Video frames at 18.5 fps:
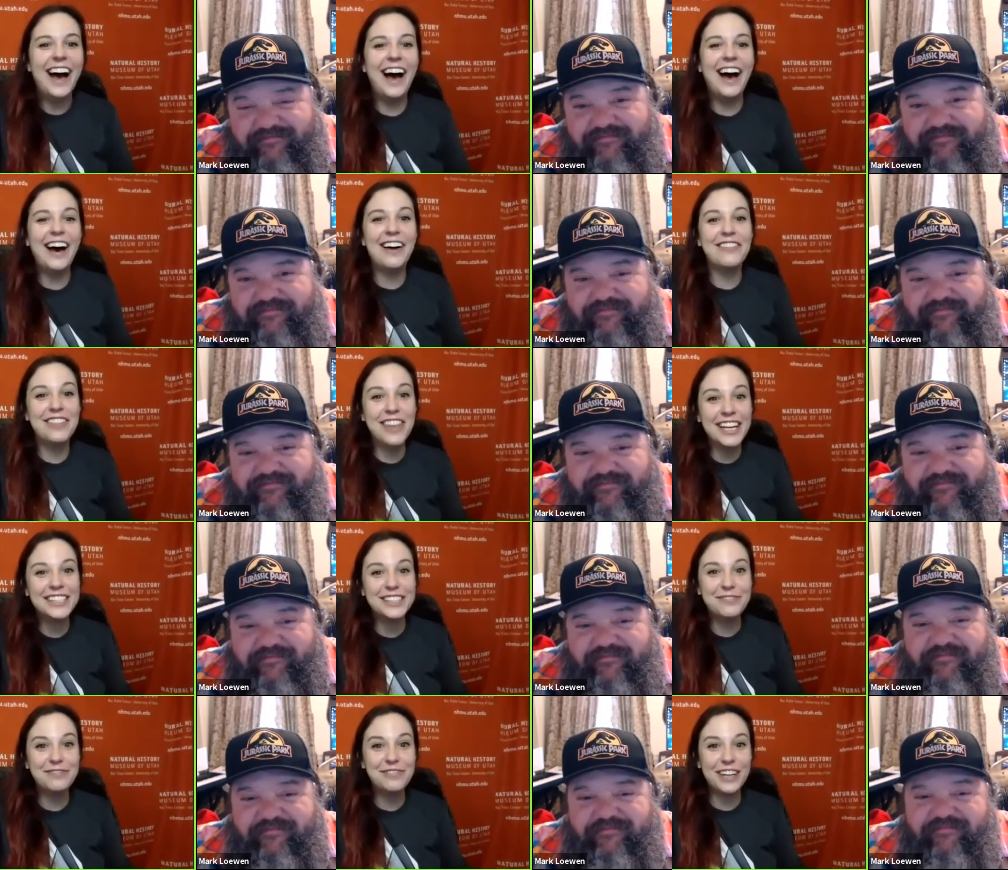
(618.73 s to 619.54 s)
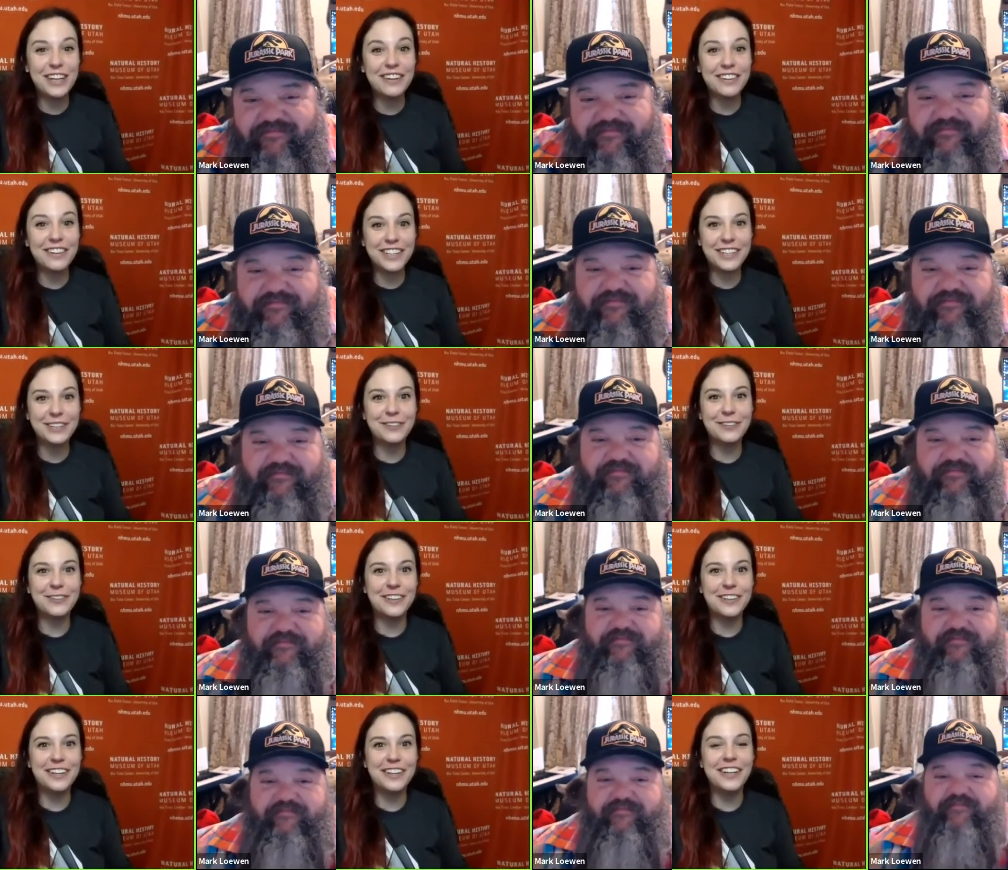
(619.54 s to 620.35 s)
Speaker 1: uh, that's very
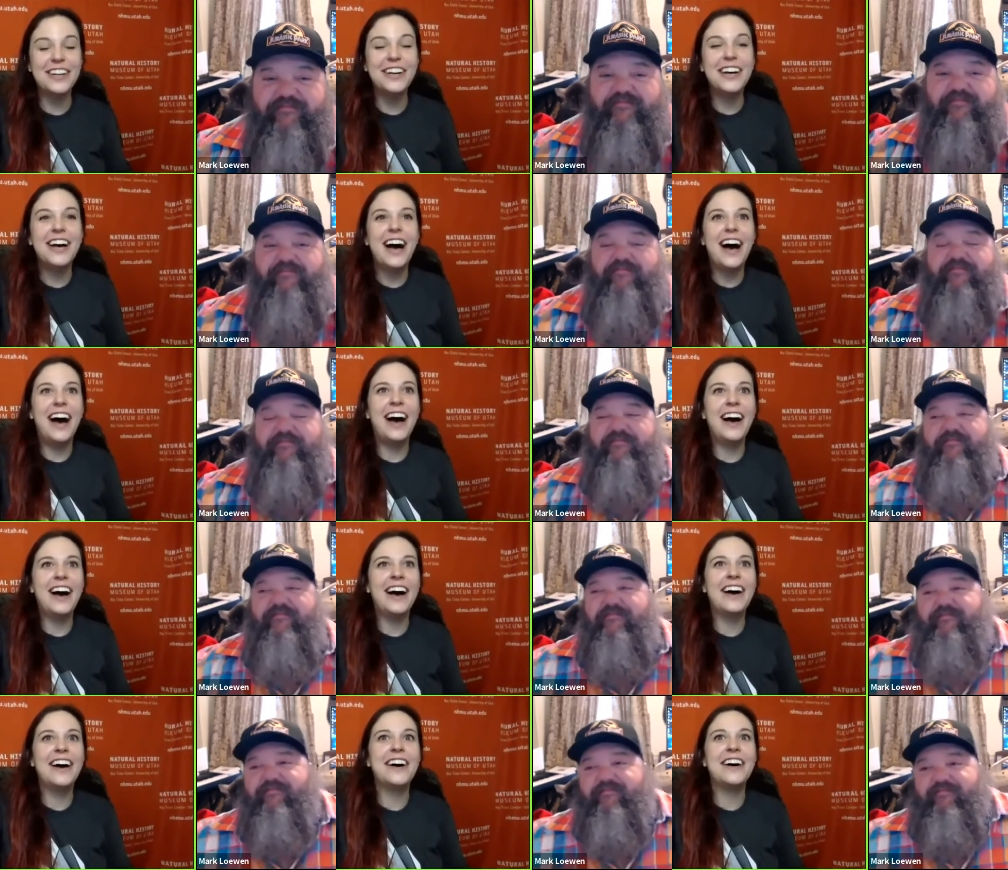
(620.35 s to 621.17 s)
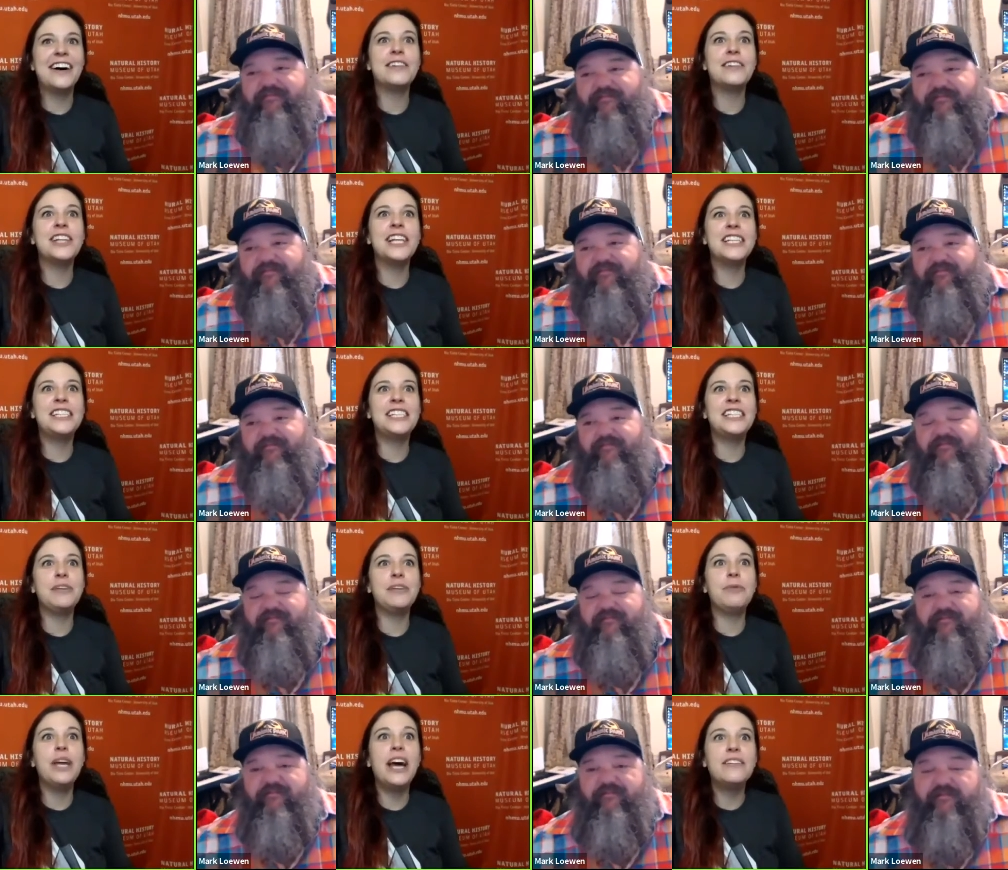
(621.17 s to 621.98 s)
cool. Uh, let's
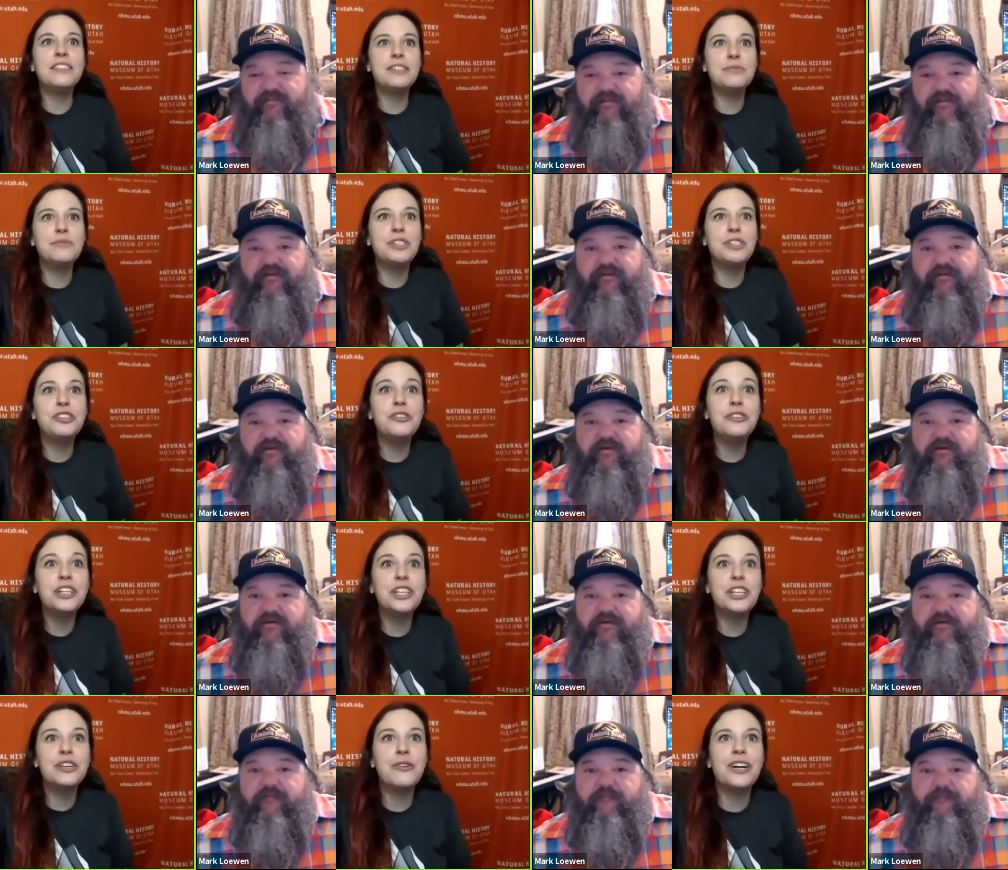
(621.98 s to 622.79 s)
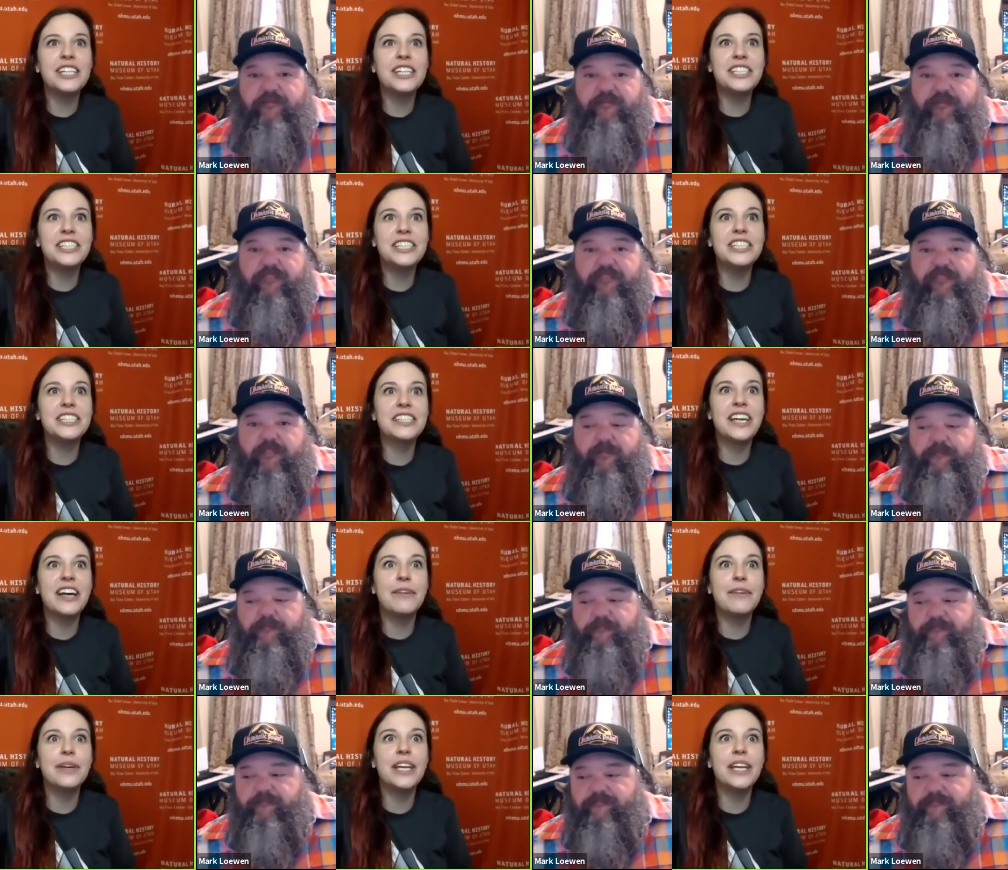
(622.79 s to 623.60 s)
see. We have some student questions
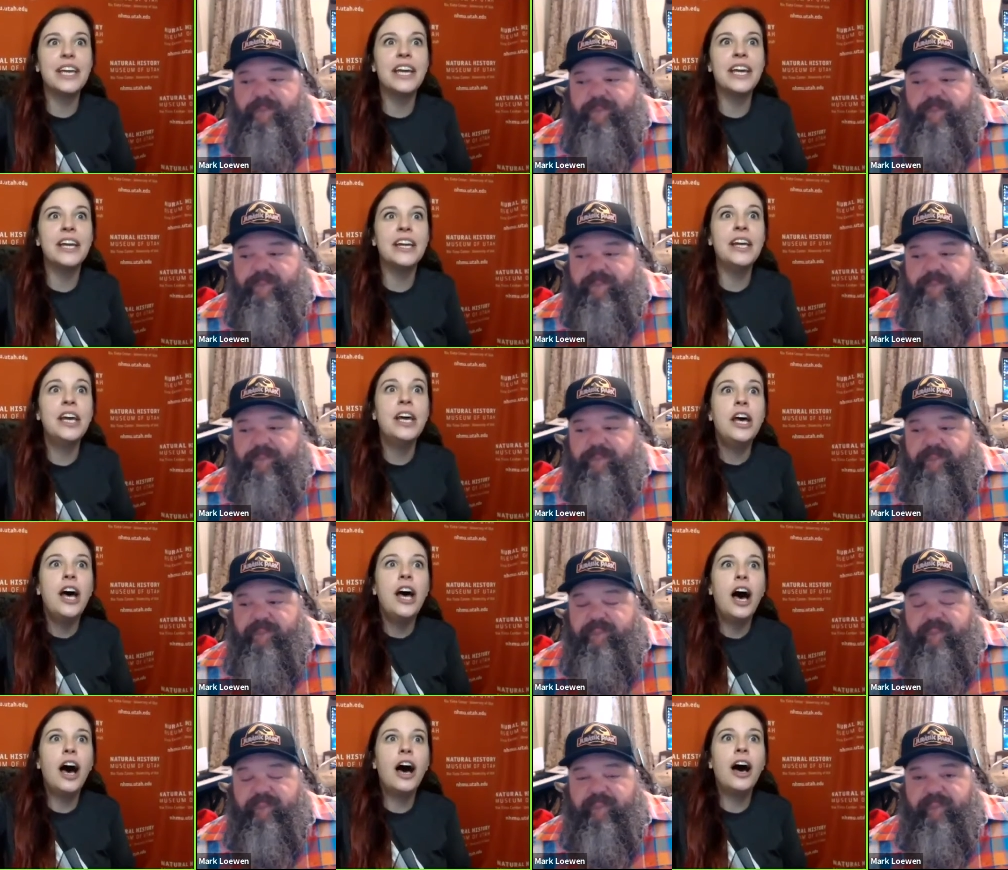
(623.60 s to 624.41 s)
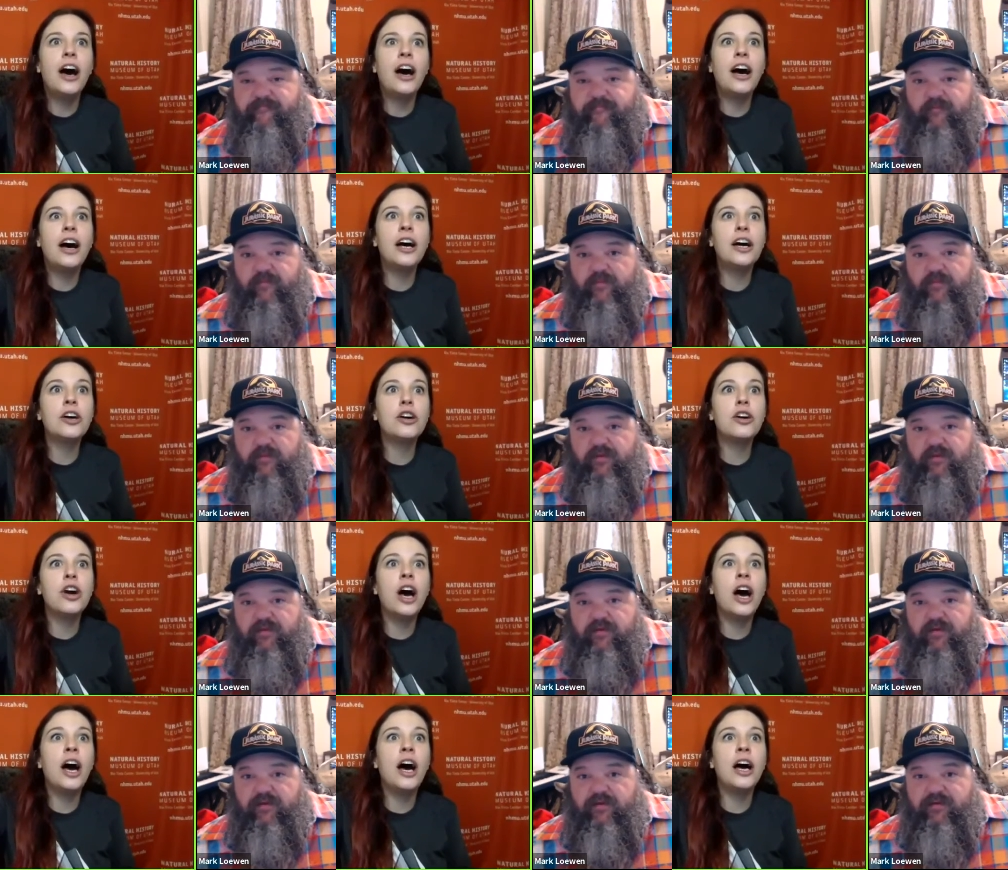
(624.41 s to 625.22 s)
coming in. Uh,
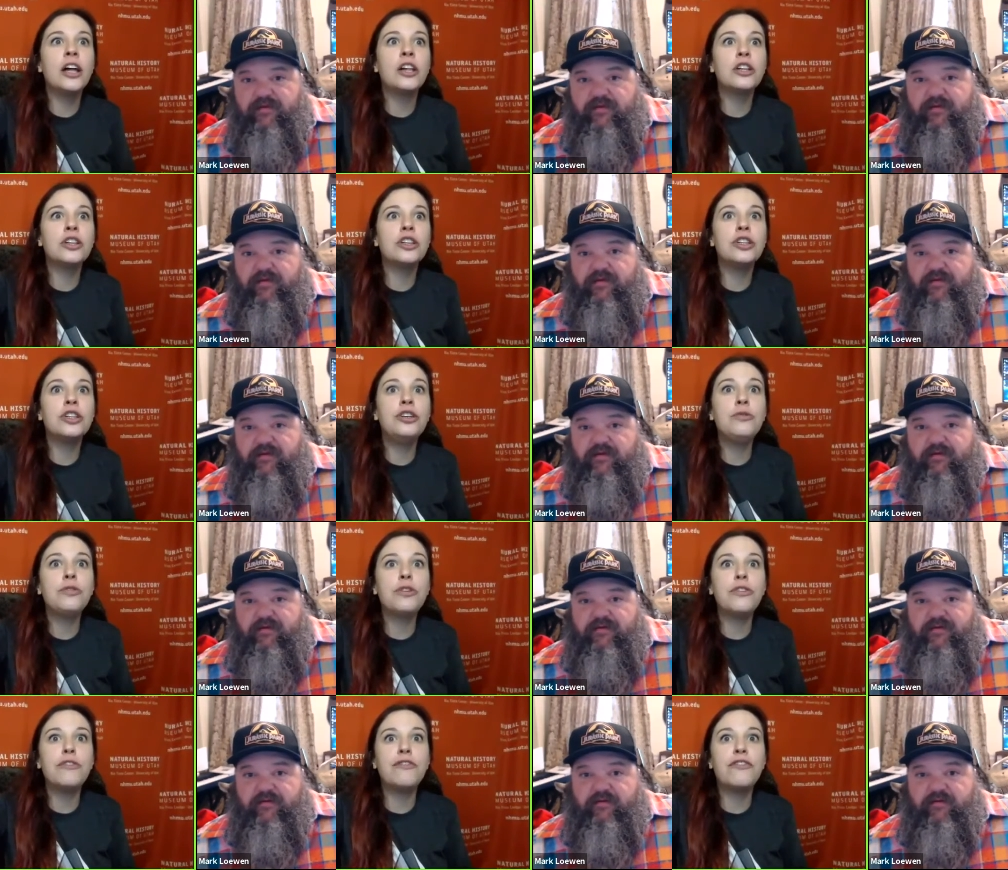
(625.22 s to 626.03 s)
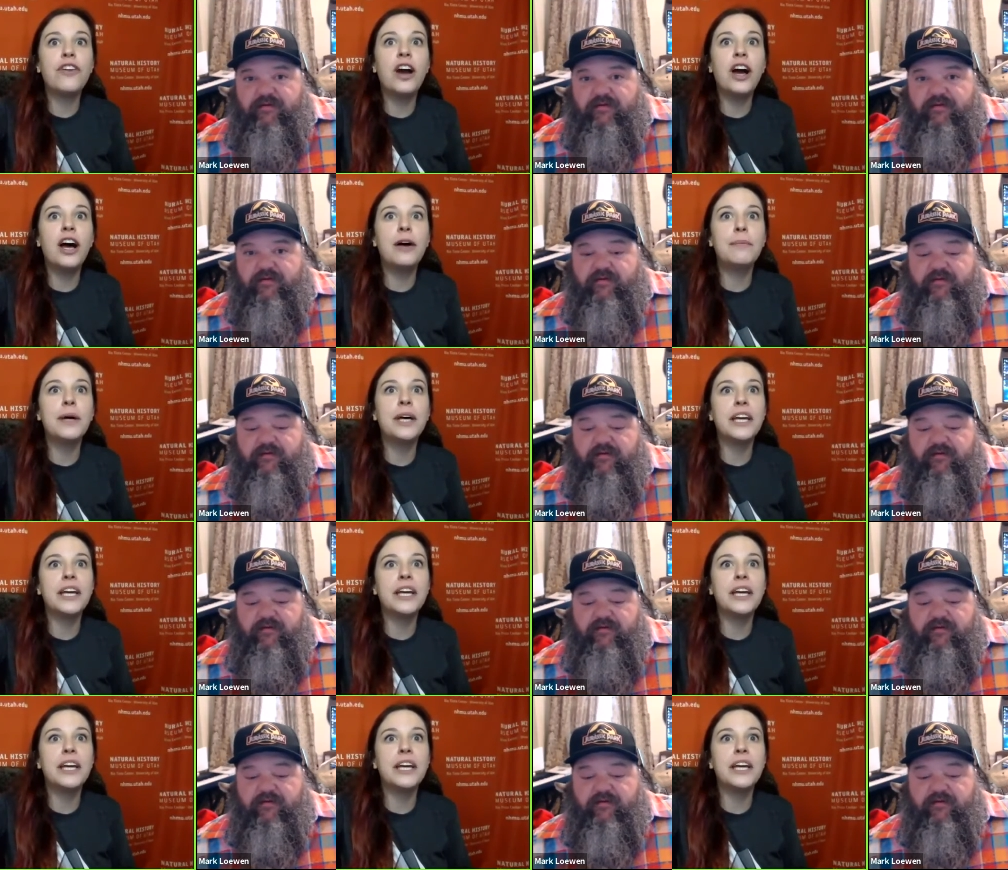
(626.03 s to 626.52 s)
uh, Luke from